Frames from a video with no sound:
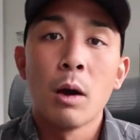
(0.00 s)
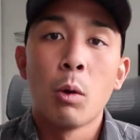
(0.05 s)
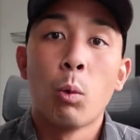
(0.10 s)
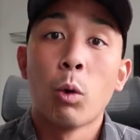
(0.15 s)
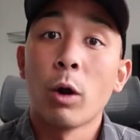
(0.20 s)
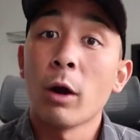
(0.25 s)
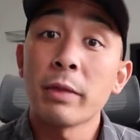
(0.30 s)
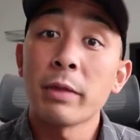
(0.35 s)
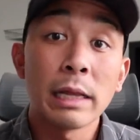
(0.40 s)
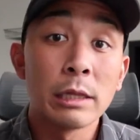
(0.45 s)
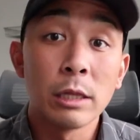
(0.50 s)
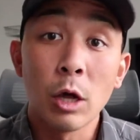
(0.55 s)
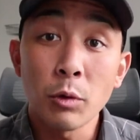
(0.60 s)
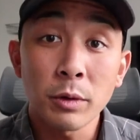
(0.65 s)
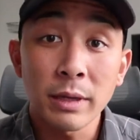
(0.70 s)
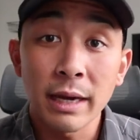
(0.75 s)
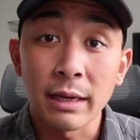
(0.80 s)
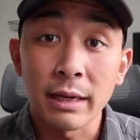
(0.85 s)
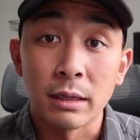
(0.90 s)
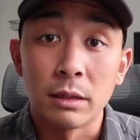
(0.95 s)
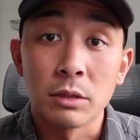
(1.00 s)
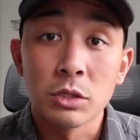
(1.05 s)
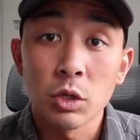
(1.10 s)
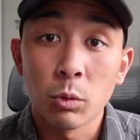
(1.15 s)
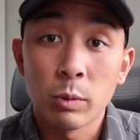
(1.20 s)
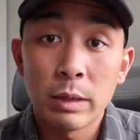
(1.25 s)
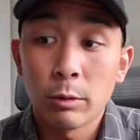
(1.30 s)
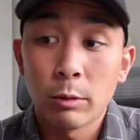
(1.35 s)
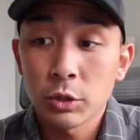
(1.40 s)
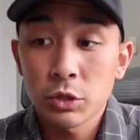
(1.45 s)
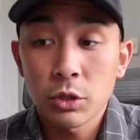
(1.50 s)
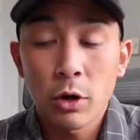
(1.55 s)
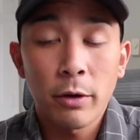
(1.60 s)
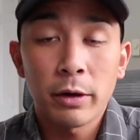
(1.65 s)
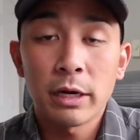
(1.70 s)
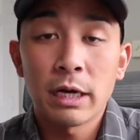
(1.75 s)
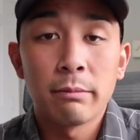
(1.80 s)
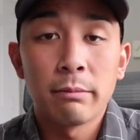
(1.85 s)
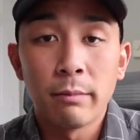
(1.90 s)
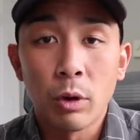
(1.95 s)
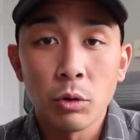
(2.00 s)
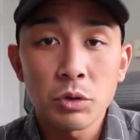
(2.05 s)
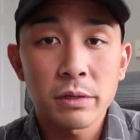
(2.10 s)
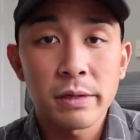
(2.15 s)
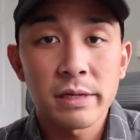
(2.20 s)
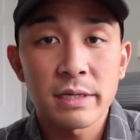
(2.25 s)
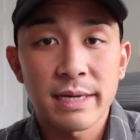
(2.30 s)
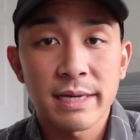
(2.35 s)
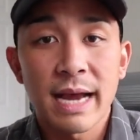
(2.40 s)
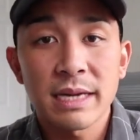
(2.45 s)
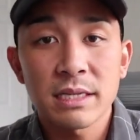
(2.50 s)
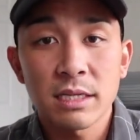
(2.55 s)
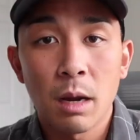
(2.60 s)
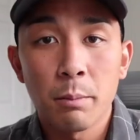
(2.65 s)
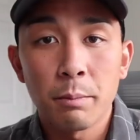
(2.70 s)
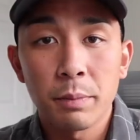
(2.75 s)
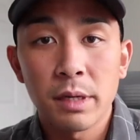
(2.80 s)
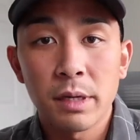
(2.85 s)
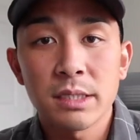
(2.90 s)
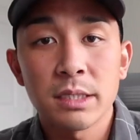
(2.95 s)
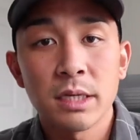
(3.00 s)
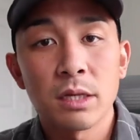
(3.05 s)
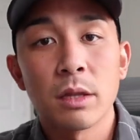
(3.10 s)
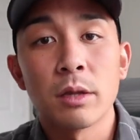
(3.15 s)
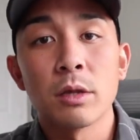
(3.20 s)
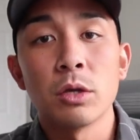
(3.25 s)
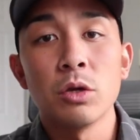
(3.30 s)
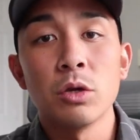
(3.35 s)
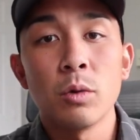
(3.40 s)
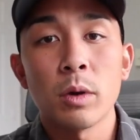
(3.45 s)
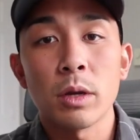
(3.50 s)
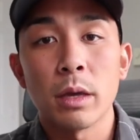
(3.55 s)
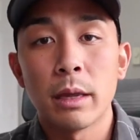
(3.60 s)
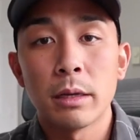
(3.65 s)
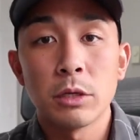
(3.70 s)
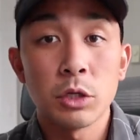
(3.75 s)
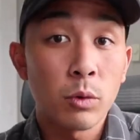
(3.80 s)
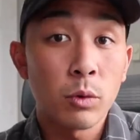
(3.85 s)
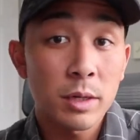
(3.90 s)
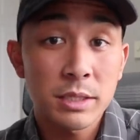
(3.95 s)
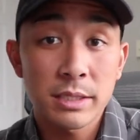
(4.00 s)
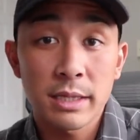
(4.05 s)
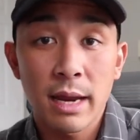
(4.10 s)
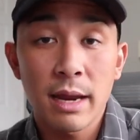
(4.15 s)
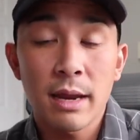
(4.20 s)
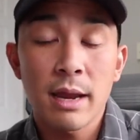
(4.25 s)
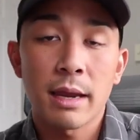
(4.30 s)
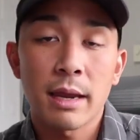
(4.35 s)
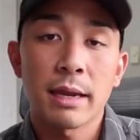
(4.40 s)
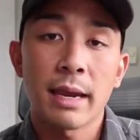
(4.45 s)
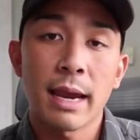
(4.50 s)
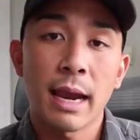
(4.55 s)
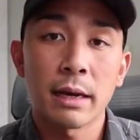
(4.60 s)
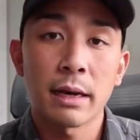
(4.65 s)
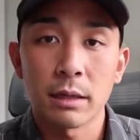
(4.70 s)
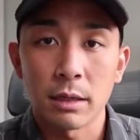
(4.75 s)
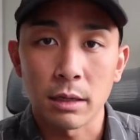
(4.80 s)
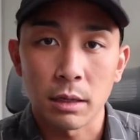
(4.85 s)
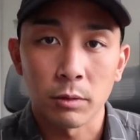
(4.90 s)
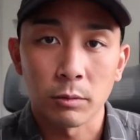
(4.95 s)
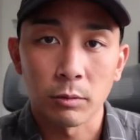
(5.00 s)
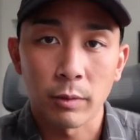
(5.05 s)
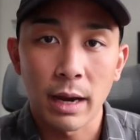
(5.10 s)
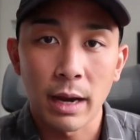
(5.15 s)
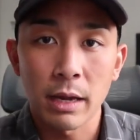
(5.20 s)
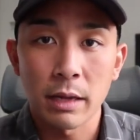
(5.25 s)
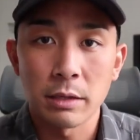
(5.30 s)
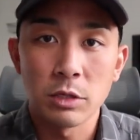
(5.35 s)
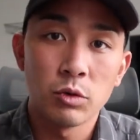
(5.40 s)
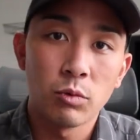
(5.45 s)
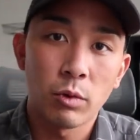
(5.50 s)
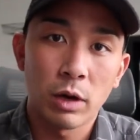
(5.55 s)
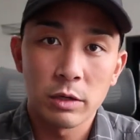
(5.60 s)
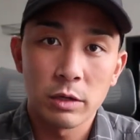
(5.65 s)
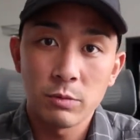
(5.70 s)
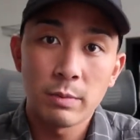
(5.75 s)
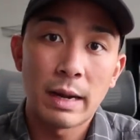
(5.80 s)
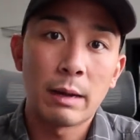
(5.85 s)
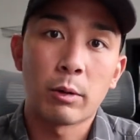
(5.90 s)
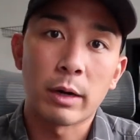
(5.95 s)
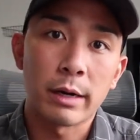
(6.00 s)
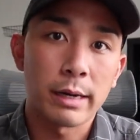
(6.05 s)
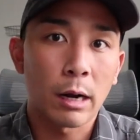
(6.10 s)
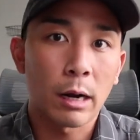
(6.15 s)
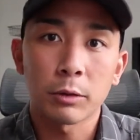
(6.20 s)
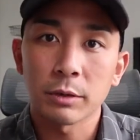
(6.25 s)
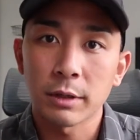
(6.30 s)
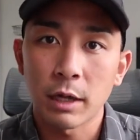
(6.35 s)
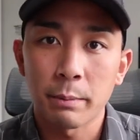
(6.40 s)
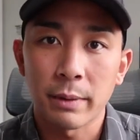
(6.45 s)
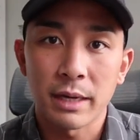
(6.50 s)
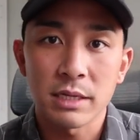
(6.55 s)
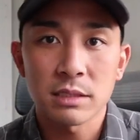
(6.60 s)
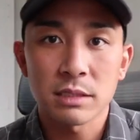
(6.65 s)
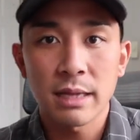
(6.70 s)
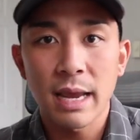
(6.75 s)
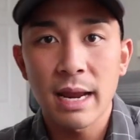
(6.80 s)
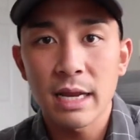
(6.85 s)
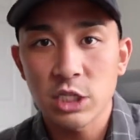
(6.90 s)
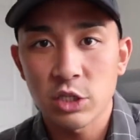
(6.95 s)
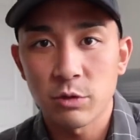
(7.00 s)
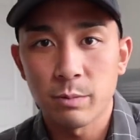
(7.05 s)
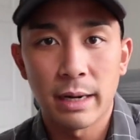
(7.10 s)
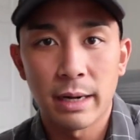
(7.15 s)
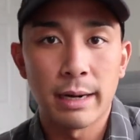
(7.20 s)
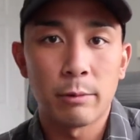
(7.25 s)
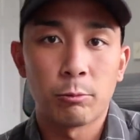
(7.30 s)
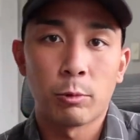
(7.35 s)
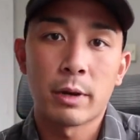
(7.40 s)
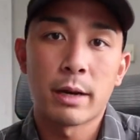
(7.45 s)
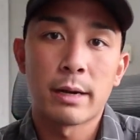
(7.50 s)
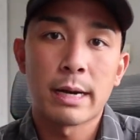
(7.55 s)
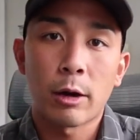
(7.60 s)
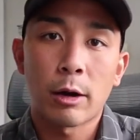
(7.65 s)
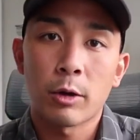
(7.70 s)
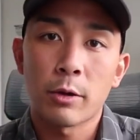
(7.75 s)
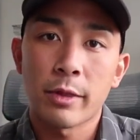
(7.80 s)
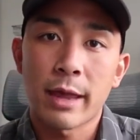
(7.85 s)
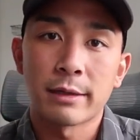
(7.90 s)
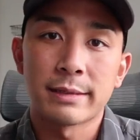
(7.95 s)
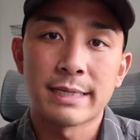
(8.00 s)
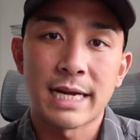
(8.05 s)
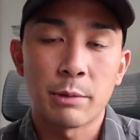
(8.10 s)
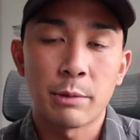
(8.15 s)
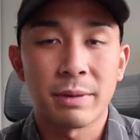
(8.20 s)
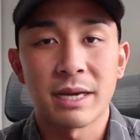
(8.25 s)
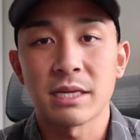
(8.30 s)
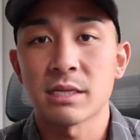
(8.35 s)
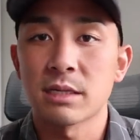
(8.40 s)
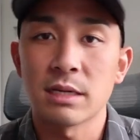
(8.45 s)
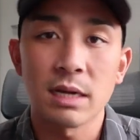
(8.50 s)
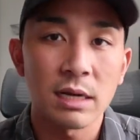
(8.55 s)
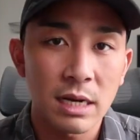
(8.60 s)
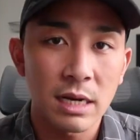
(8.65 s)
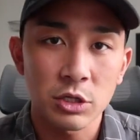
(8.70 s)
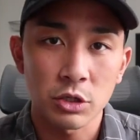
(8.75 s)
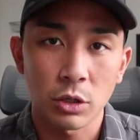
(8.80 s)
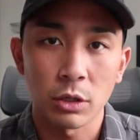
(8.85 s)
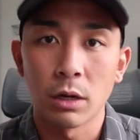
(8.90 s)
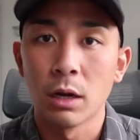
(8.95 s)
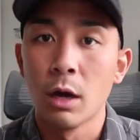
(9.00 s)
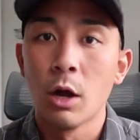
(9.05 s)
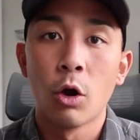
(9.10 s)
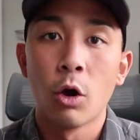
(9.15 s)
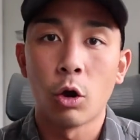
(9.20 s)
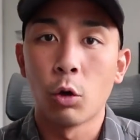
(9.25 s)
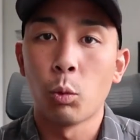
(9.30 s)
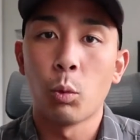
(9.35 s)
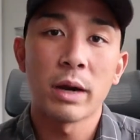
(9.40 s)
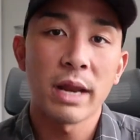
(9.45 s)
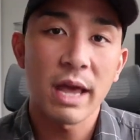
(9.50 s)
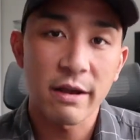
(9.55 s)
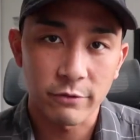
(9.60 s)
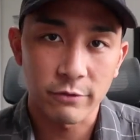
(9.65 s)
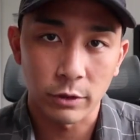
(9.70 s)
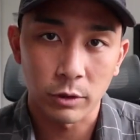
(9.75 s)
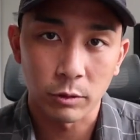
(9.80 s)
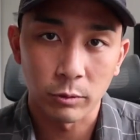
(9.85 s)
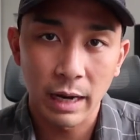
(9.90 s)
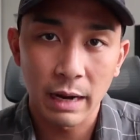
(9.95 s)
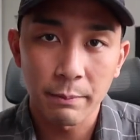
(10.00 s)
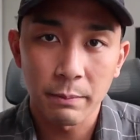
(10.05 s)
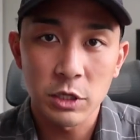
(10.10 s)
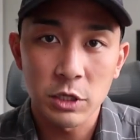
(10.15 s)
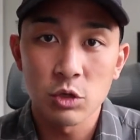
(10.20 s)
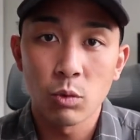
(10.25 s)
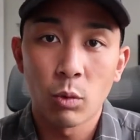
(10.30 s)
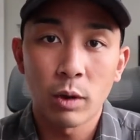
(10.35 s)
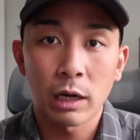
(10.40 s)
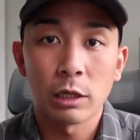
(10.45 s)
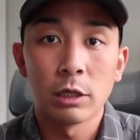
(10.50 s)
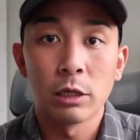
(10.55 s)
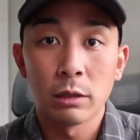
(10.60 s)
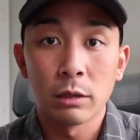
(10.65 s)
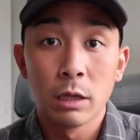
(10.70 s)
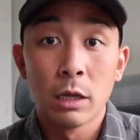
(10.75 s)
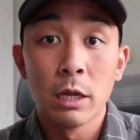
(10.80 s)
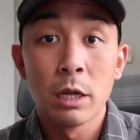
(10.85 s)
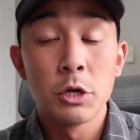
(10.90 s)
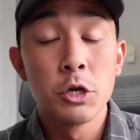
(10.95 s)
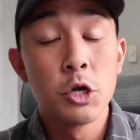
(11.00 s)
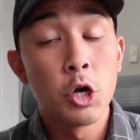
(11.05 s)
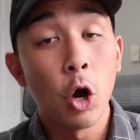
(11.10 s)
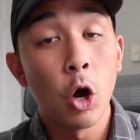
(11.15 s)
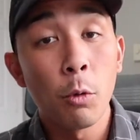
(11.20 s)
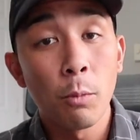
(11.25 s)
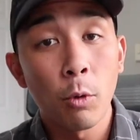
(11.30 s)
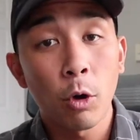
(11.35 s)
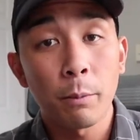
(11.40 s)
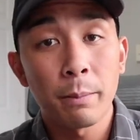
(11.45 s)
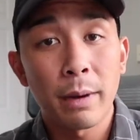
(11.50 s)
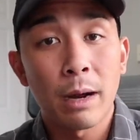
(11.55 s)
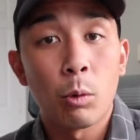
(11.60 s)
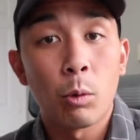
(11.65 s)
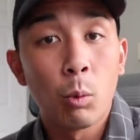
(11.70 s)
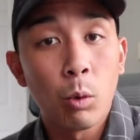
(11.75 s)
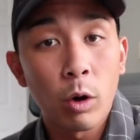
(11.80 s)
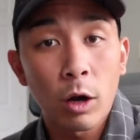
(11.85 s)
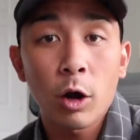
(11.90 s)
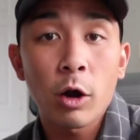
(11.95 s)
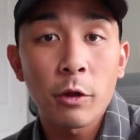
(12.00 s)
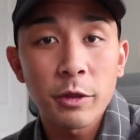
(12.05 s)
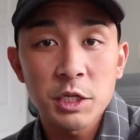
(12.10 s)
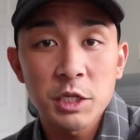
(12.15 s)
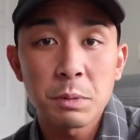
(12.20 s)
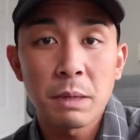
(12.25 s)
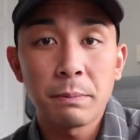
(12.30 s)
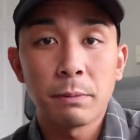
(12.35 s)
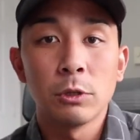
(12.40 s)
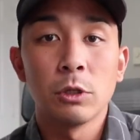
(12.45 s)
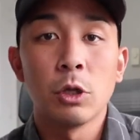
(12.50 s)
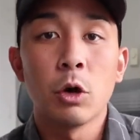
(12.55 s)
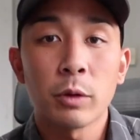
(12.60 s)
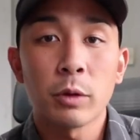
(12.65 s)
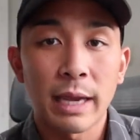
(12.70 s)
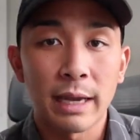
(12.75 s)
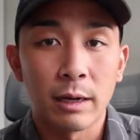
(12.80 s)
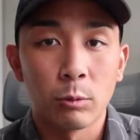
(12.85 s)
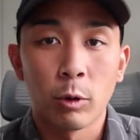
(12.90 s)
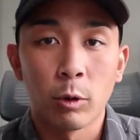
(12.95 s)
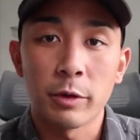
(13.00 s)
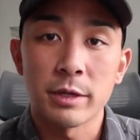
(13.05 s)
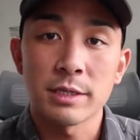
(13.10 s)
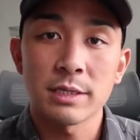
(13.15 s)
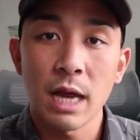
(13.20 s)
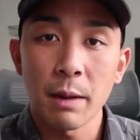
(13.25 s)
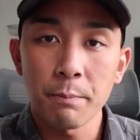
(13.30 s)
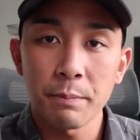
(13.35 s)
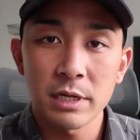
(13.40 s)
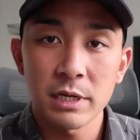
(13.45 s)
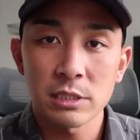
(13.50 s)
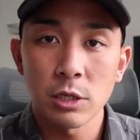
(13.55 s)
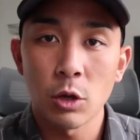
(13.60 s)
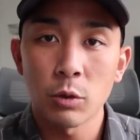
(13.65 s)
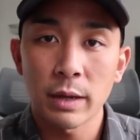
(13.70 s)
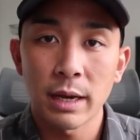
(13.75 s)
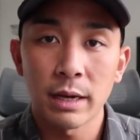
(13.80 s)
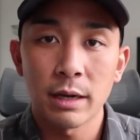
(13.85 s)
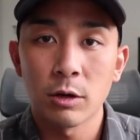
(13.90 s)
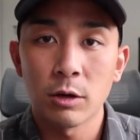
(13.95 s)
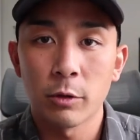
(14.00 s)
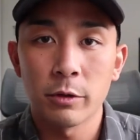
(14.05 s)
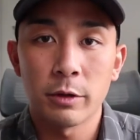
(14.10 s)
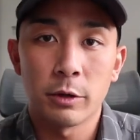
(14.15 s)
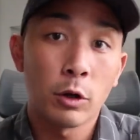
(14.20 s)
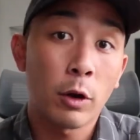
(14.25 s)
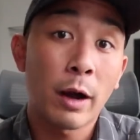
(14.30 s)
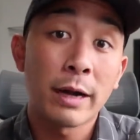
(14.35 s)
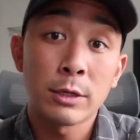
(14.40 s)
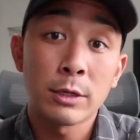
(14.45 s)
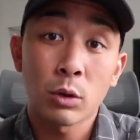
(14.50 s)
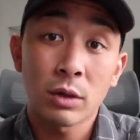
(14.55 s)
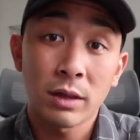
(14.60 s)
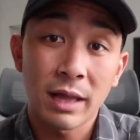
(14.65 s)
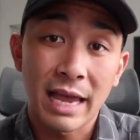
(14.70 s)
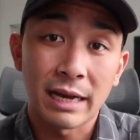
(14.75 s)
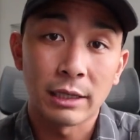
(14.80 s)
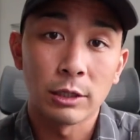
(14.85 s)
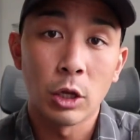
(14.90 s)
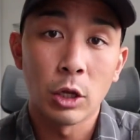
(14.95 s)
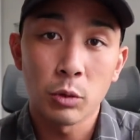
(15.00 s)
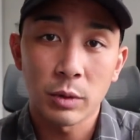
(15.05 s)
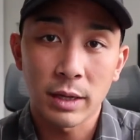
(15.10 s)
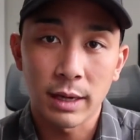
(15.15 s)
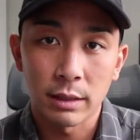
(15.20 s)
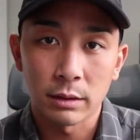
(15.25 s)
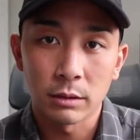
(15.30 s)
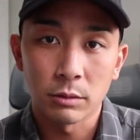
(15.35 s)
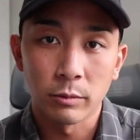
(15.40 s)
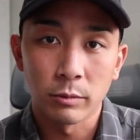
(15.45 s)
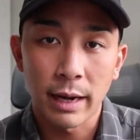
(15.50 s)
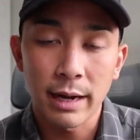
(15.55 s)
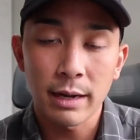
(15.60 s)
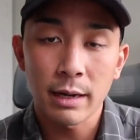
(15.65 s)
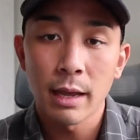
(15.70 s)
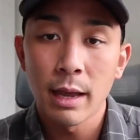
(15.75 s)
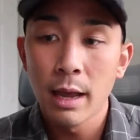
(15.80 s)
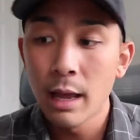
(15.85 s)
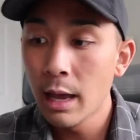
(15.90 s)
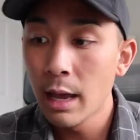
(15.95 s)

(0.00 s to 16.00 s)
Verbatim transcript: where are they located? So we were targeting mostly SaaS companies in the U in USA and Canada, right? And you want you might want to narrow it down by states, you might want to narrow that down by cities or or whatever, right? But you want to know more about where are these people located, where are these companies located, or your ideal client located, right?